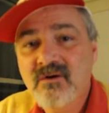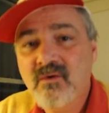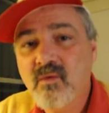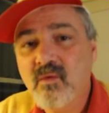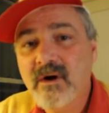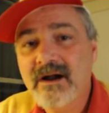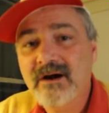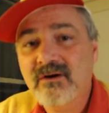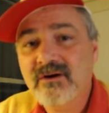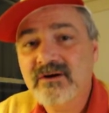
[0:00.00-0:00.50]

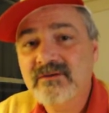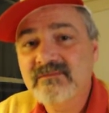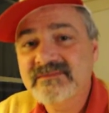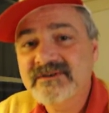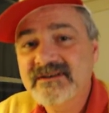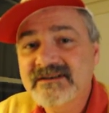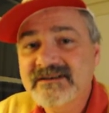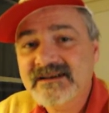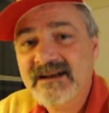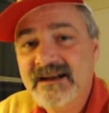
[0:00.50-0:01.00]
Welcome
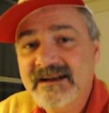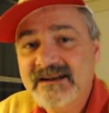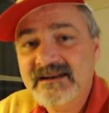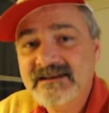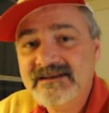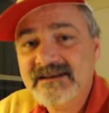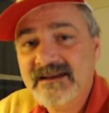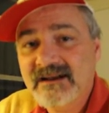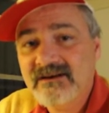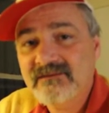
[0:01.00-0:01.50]
to
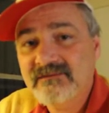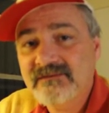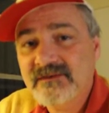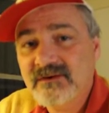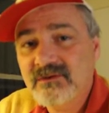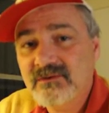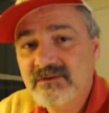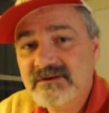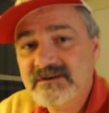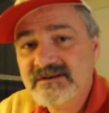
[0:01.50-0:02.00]
Tiny Town,
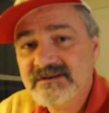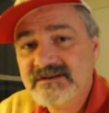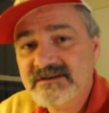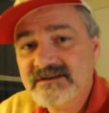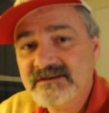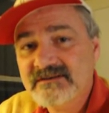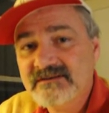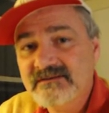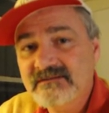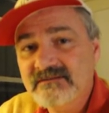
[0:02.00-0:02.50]

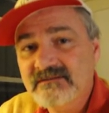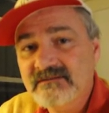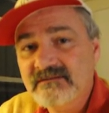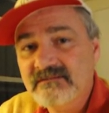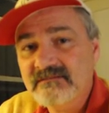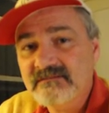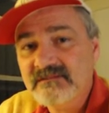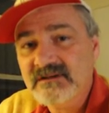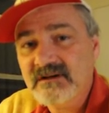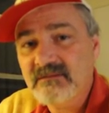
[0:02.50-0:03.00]
folks.
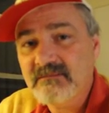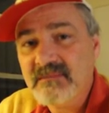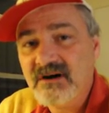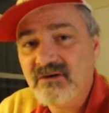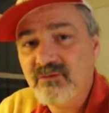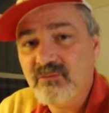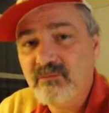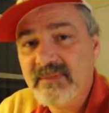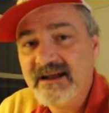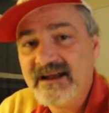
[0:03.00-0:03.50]
Come
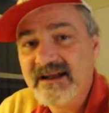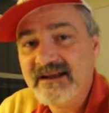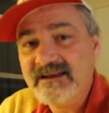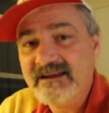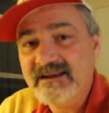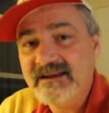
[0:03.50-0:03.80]
on back